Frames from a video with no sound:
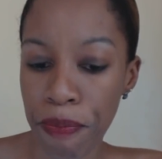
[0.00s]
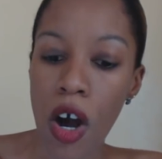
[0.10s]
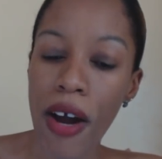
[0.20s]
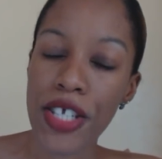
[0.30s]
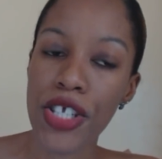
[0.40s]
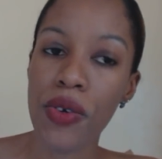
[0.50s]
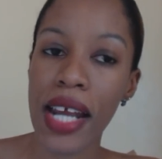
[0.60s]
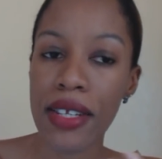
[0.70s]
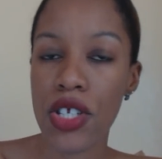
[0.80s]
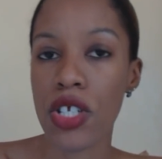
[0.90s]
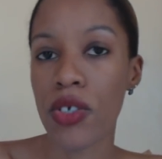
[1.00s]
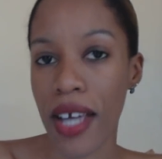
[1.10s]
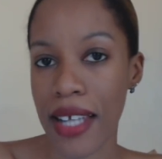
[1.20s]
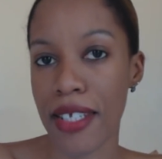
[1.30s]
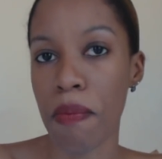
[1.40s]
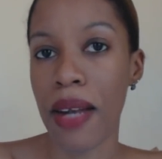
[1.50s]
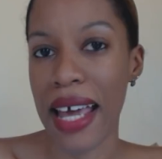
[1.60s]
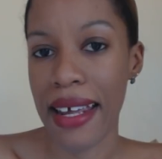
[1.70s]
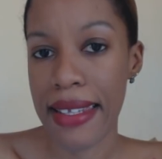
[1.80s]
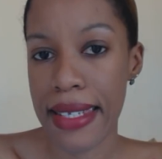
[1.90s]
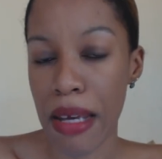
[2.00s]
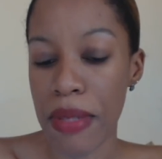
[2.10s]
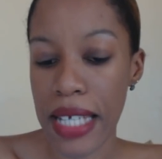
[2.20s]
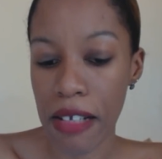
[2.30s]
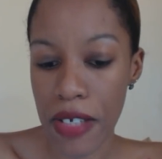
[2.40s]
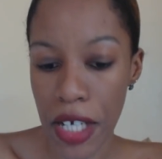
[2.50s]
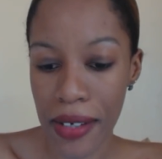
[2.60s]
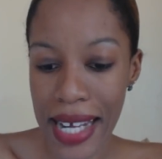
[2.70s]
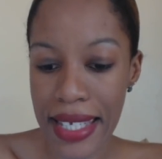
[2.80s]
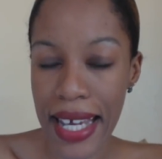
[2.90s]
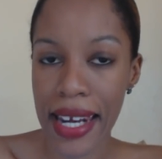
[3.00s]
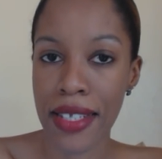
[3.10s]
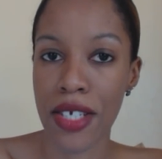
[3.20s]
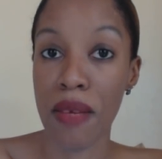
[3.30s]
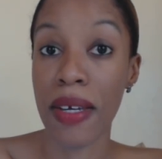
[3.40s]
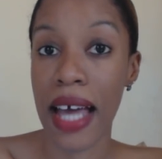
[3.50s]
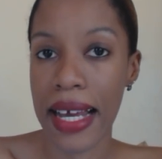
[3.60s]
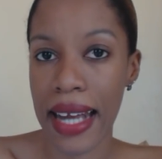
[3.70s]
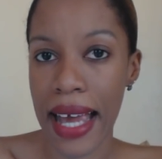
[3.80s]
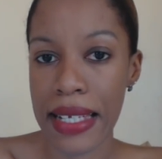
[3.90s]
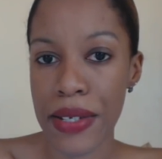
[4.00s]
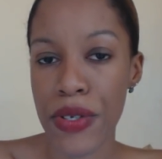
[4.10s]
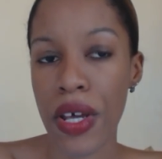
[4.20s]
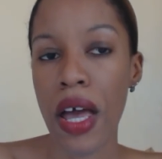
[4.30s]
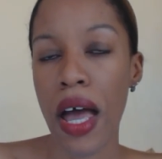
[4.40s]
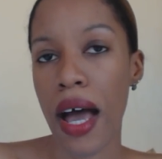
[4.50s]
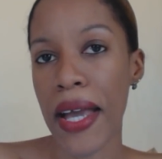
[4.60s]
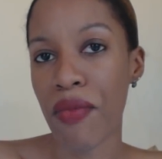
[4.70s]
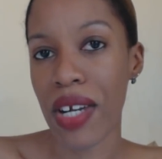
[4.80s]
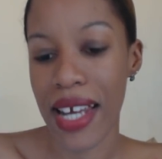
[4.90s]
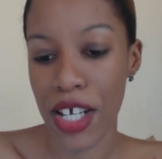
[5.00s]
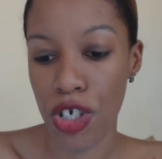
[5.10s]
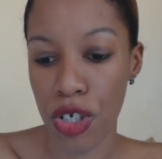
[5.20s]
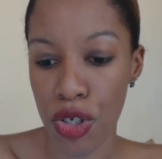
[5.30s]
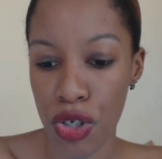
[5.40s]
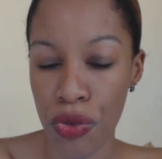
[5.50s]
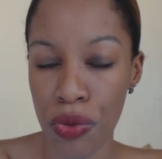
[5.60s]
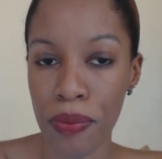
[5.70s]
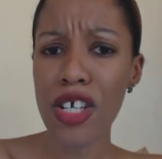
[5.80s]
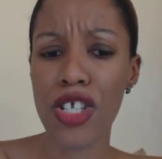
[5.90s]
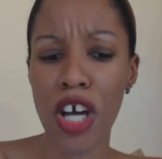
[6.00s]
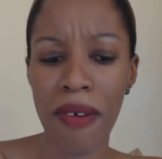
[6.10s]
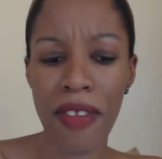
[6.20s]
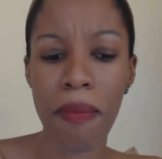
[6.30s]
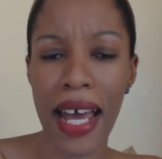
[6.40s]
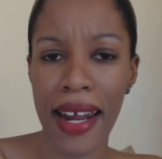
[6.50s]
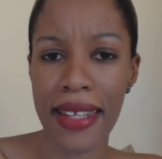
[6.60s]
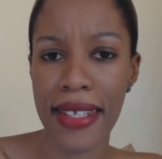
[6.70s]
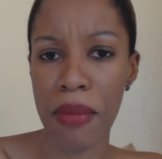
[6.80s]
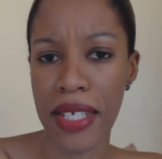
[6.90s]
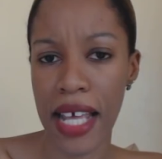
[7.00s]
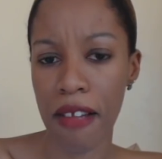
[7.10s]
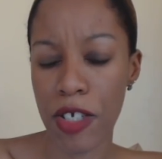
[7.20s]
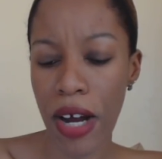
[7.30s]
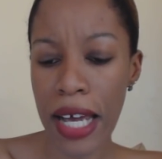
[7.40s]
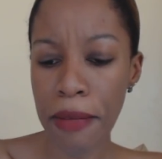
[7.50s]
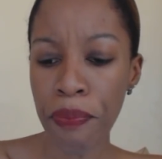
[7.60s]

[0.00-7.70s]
All right, so let's look at some planets themselves here. Let's get into some guidelines in relation to some of the planets themselves, right?